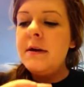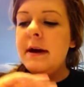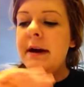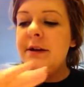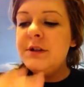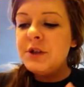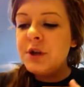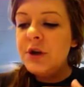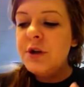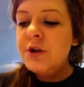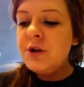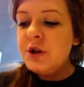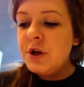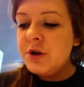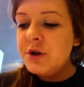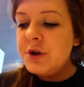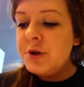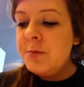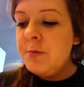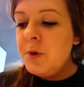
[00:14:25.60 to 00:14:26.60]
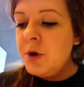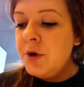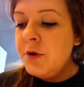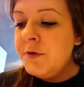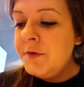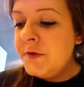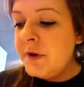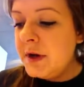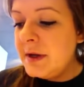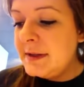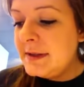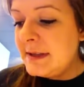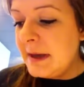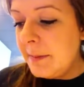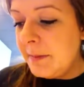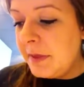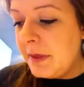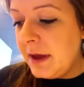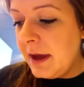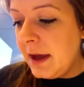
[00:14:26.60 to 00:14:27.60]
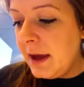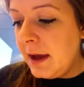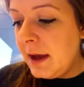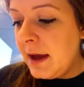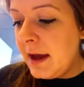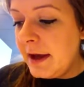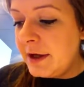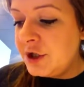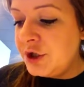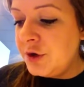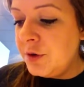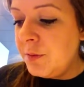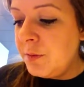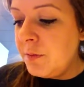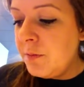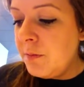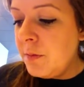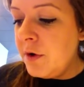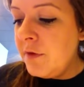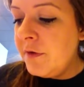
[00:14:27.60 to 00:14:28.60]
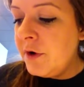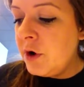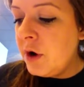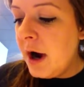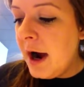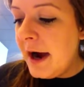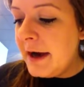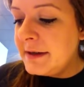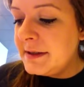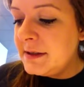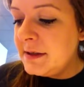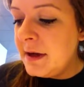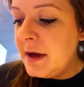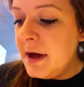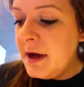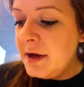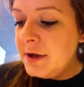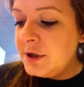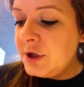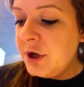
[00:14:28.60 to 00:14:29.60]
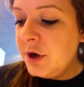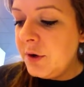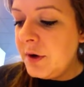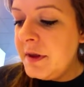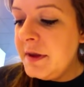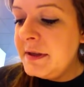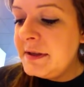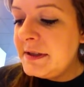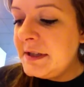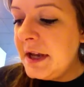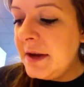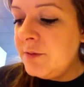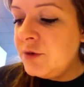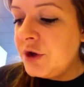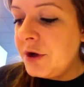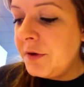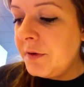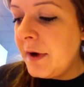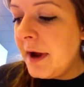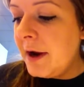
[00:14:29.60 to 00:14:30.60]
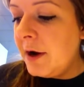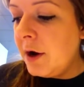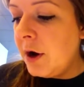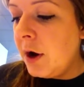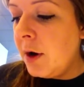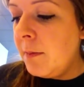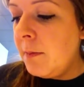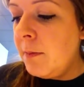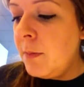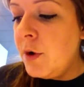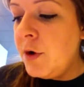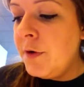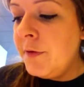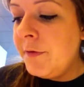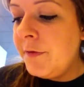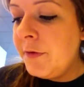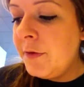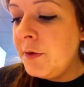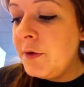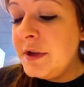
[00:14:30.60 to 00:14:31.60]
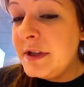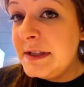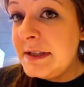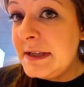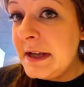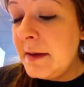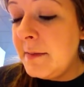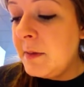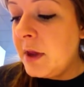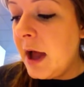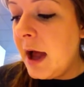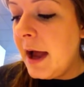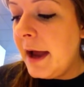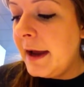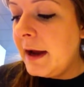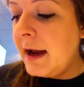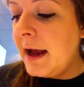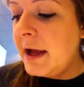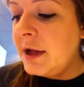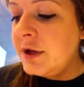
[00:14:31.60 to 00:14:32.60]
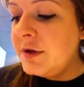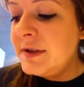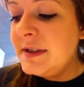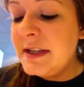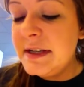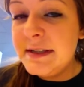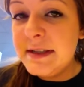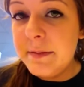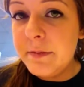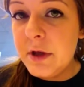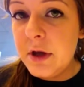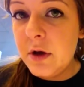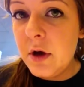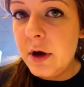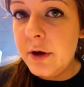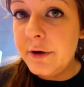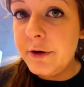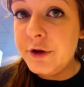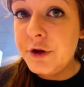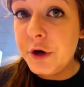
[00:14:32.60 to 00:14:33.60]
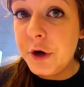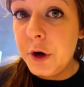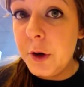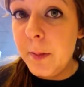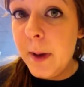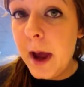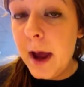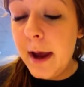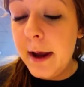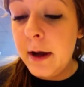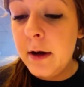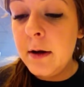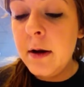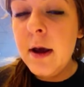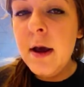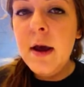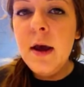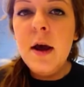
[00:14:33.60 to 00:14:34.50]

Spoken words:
It's going to start to move something as you move across. So you're in the steam generator, move through the steam line, and you see something called a turbine.